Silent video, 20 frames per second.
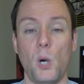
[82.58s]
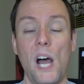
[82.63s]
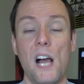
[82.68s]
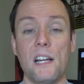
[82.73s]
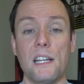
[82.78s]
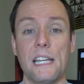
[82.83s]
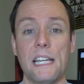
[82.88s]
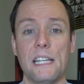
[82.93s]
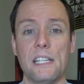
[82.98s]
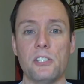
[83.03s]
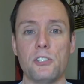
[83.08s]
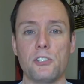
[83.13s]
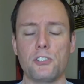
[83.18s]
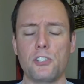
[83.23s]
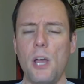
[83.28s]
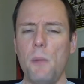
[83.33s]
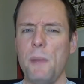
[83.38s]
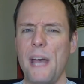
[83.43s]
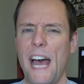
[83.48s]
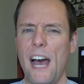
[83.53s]
Brock is
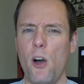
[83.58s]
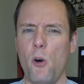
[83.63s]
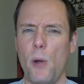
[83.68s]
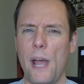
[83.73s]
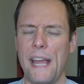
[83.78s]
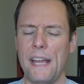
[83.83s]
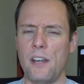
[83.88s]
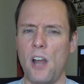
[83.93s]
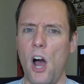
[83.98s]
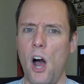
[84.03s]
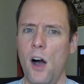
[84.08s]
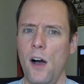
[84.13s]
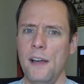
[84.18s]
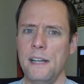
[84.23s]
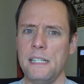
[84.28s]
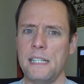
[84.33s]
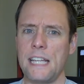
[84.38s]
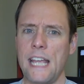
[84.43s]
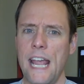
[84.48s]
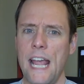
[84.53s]
somehow an
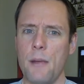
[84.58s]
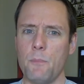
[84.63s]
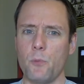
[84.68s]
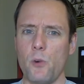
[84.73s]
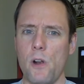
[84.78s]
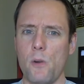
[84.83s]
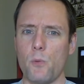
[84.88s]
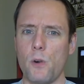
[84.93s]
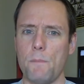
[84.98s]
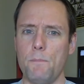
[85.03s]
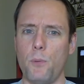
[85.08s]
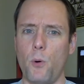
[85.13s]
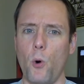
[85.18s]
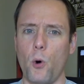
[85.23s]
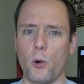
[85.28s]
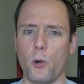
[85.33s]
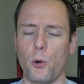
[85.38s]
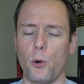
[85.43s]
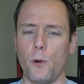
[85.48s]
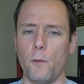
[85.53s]
on-camera
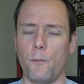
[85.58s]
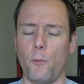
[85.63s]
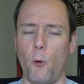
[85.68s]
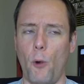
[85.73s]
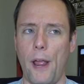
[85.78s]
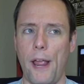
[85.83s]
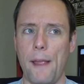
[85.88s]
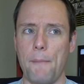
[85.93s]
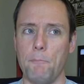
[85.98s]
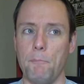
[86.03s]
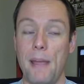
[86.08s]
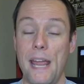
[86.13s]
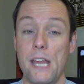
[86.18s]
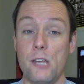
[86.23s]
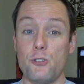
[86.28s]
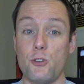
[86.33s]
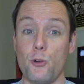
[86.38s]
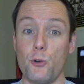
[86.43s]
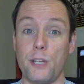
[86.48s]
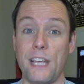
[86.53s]
reporter for a
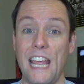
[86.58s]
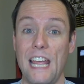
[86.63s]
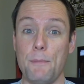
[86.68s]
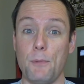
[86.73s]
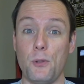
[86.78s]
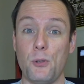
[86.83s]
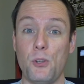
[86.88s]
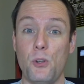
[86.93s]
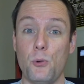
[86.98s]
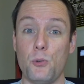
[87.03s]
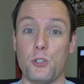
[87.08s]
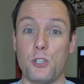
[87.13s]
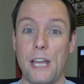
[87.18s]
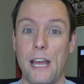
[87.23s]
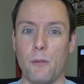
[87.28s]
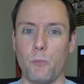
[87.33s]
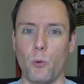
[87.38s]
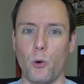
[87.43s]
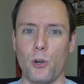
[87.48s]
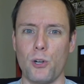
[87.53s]
major cable news
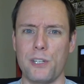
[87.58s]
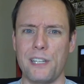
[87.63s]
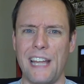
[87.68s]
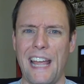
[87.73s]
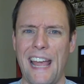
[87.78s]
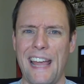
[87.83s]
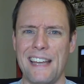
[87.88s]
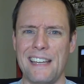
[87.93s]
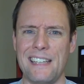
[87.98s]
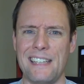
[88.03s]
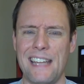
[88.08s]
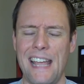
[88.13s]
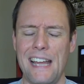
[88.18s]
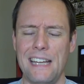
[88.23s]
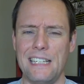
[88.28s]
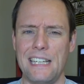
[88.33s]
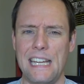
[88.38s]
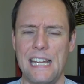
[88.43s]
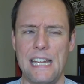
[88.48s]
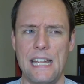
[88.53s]
network, and
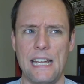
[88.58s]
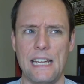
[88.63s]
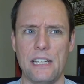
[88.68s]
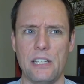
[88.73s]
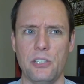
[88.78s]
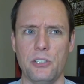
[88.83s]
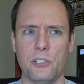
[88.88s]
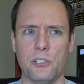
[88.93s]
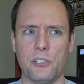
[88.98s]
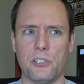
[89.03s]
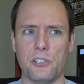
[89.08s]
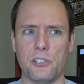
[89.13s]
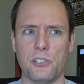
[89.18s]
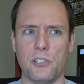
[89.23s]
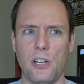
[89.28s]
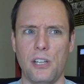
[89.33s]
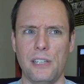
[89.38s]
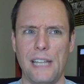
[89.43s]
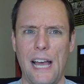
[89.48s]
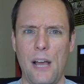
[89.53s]
yet he is
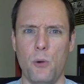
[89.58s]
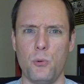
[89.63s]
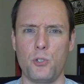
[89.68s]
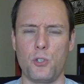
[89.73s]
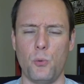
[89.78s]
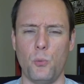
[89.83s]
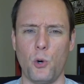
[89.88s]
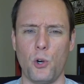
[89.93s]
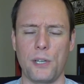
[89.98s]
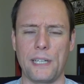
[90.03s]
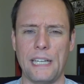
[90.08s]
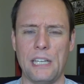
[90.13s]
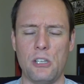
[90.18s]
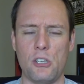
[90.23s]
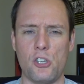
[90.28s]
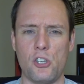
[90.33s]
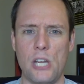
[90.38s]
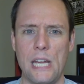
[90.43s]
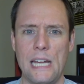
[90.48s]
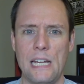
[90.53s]
allowed to work
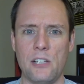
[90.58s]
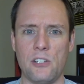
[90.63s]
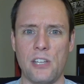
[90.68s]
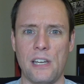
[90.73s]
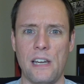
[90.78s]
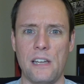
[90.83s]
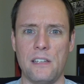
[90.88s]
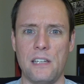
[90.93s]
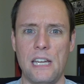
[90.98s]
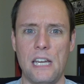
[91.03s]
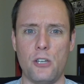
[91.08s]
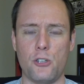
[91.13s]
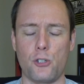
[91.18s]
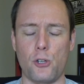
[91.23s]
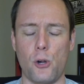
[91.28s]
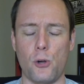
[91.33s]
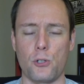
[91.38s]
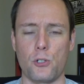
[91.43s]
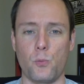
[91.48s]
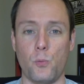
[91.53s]
in jeans and a
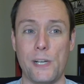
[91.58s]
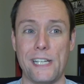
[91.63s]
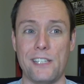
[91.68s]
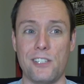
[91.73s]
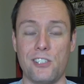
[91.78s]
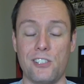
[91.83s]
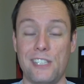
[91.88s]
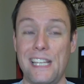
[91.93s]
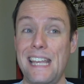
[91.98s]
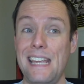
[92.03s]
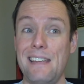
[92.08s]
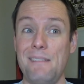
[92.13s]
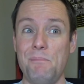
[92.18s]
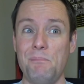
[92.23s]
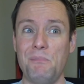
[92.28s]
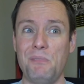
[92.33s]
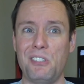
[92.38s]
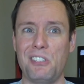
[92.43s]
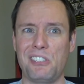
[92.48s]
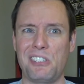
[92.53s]
t-shirt, which
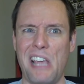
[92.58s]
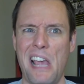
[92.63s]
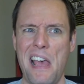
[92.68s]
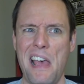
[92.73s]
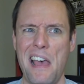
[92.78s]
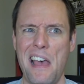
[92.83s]
seems